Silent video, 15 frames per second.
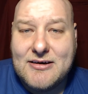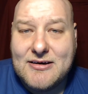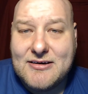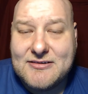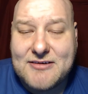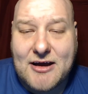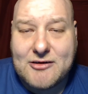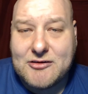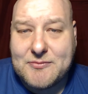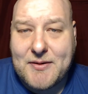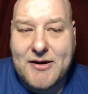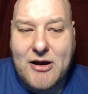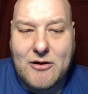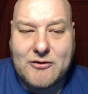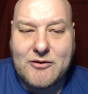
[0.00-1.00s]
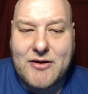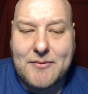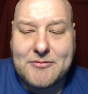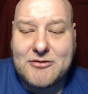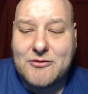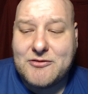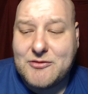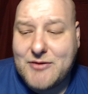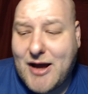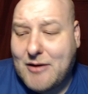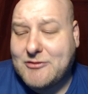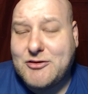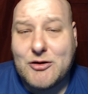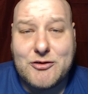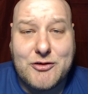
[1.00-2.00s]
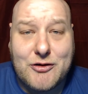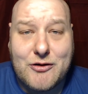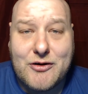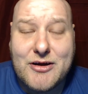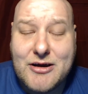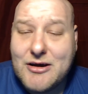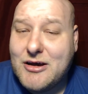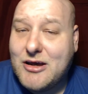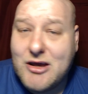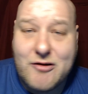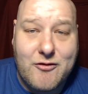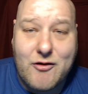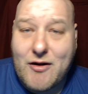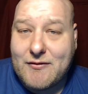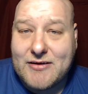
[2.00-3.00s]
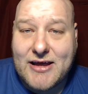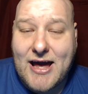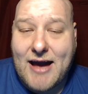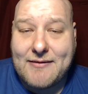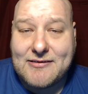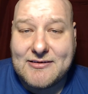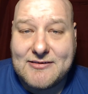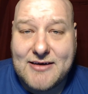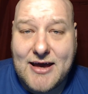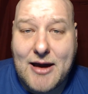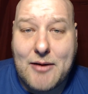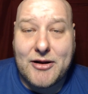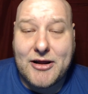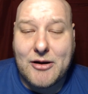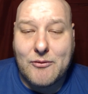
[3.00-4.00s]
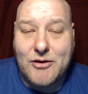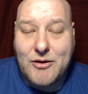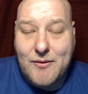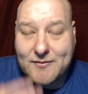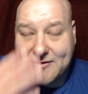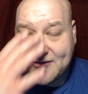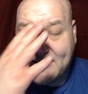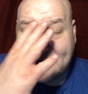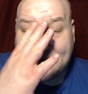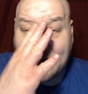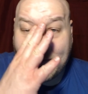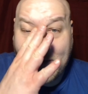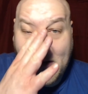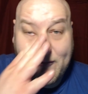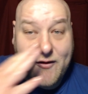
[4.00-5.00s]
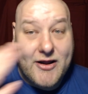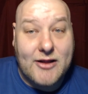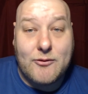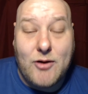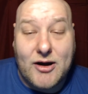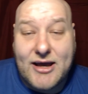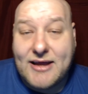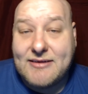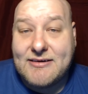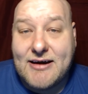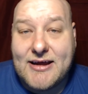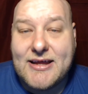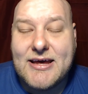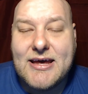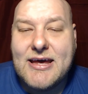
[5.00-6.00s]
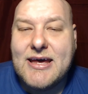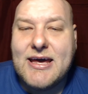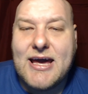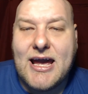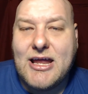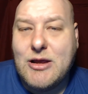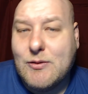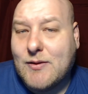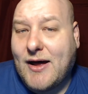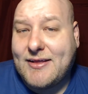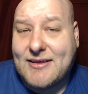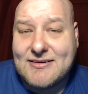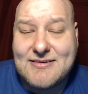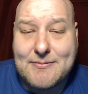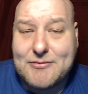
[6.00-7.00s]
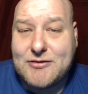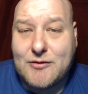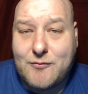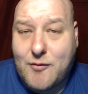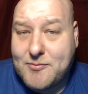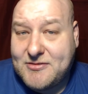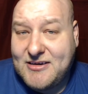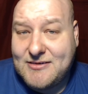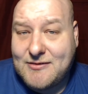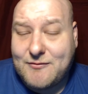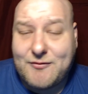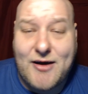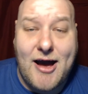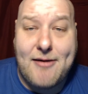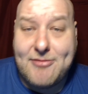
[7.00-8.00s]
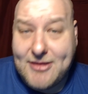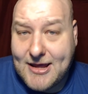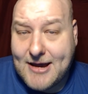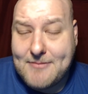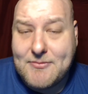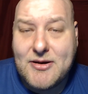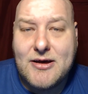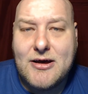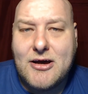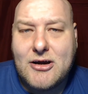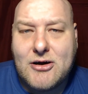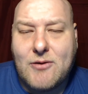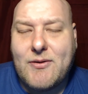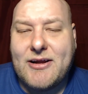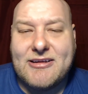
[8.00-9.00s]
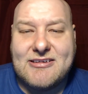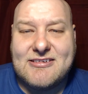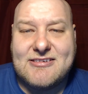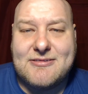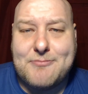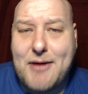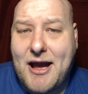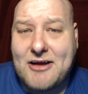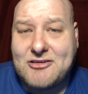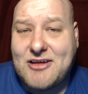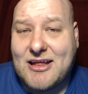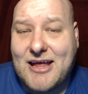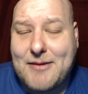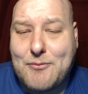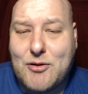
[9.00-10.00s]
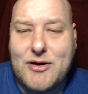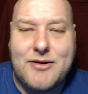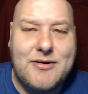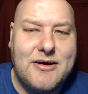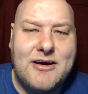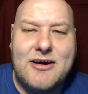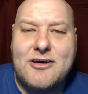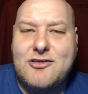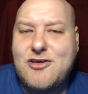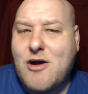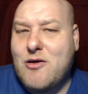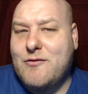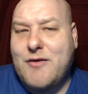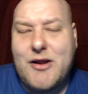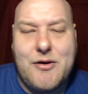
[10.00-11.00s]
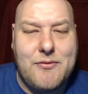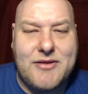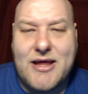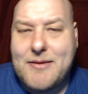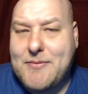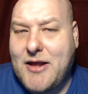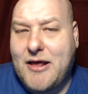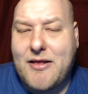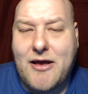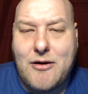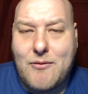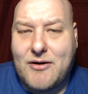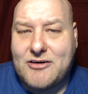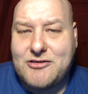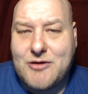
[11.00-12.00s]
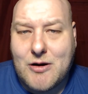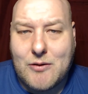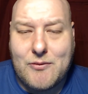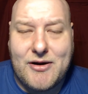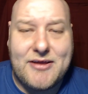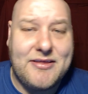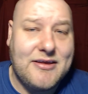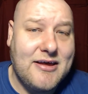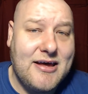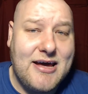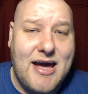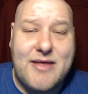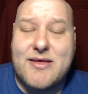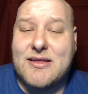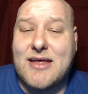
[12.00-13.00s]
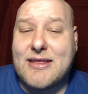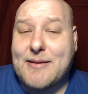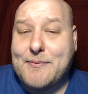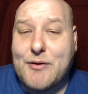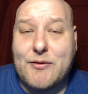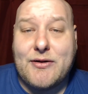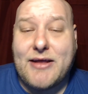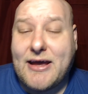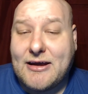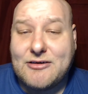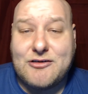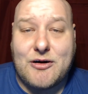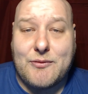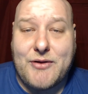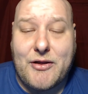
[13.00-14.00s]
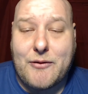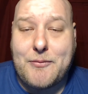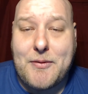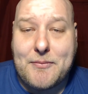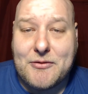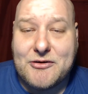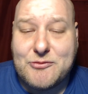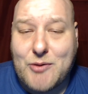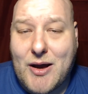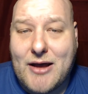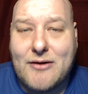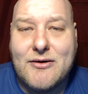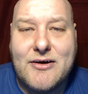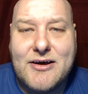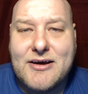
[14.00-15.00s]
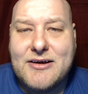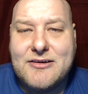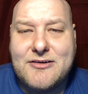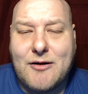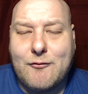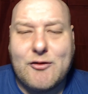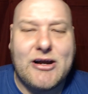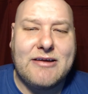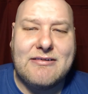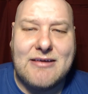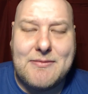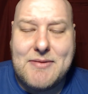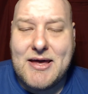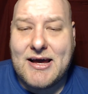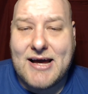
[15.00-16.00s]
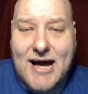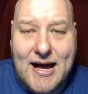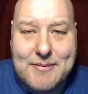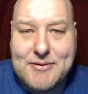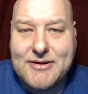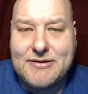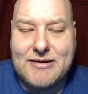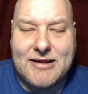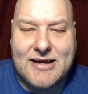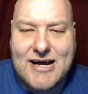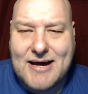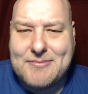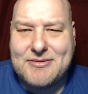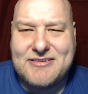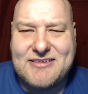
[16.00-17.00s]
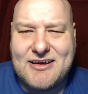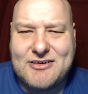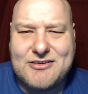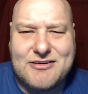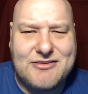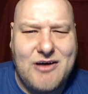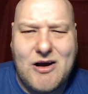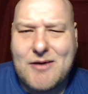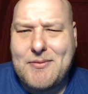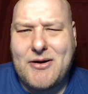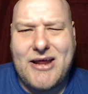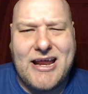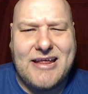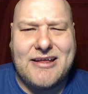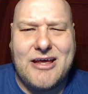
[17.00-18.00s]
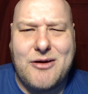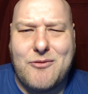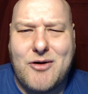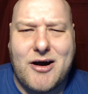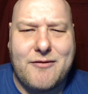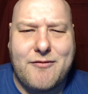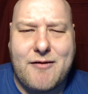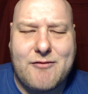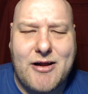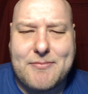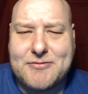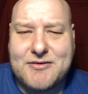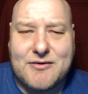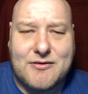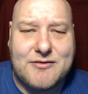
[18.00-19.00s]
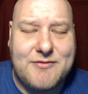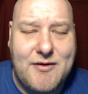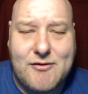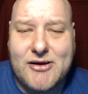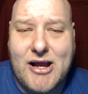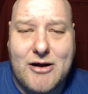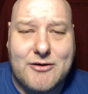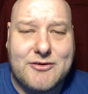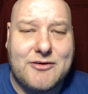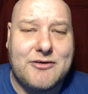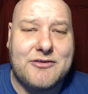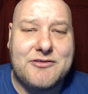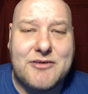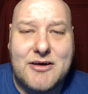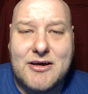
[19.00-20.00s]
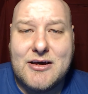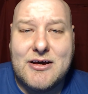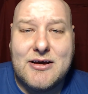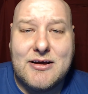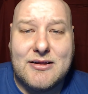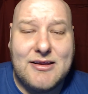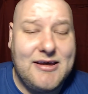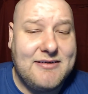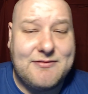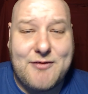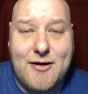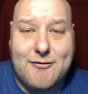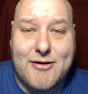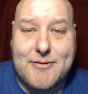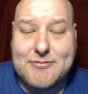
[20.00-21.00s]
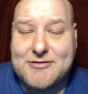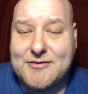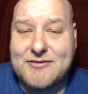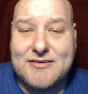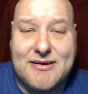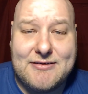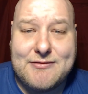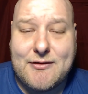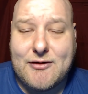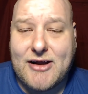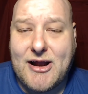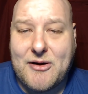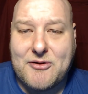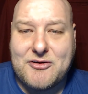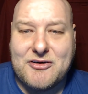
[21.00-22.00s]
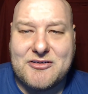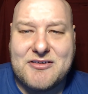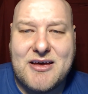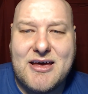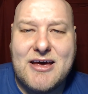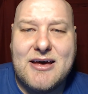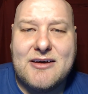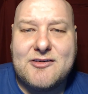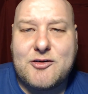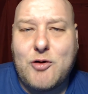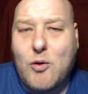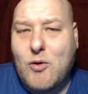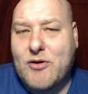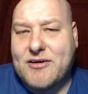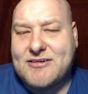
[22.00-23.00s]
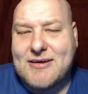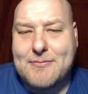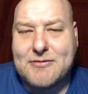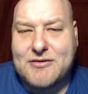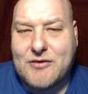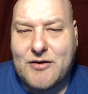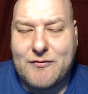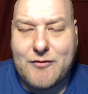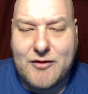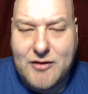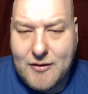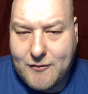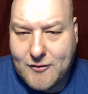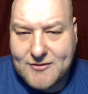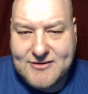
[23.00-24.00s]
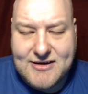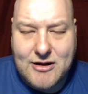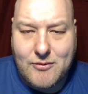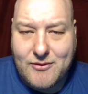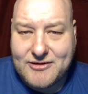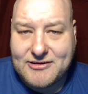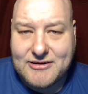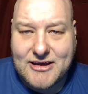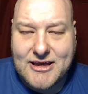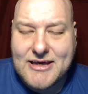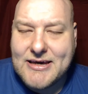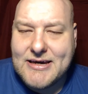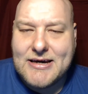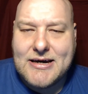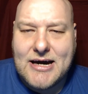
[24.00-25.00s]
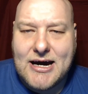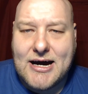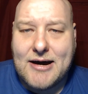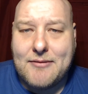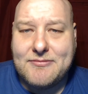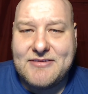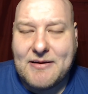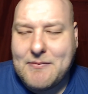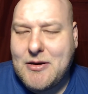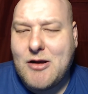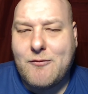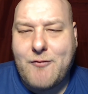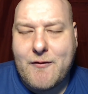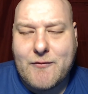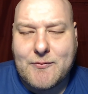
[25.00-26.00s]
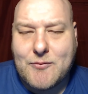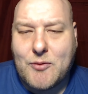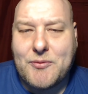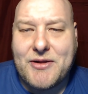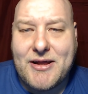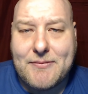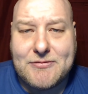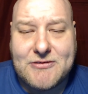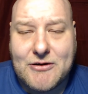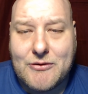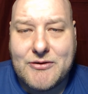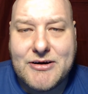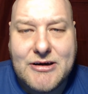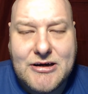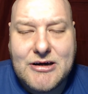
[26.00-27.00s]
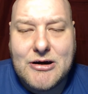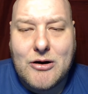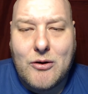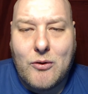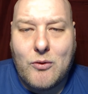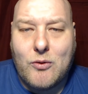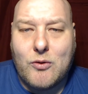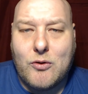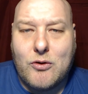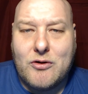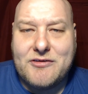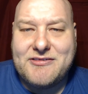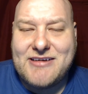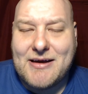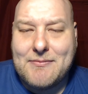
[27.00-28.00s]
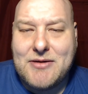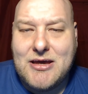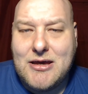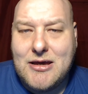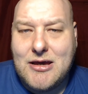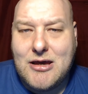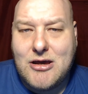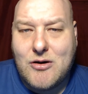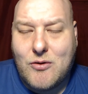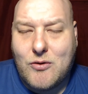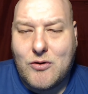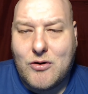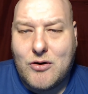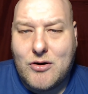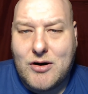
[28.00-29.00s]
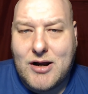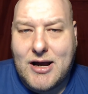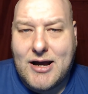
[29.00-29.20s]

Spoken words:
Sasha's my character of the episode. So now it's your turn. You've heard everything I have to say. I hear what you have to say. So if you're a fan of The Walking Dead and you like this episode from season 5, them, go ahead and smash that like button. Share the video with anybody that you want to share it with, and then let them know that they can share it with other people as well. Don't forget to leave me a comment in the comment section. Talk about anything you want. Favorite episodes, favorite characters, least favorite episodes, and least favorite characters. Score this episode if you've seen it recently. Tell me your favorite moment of the episode. Or tell me your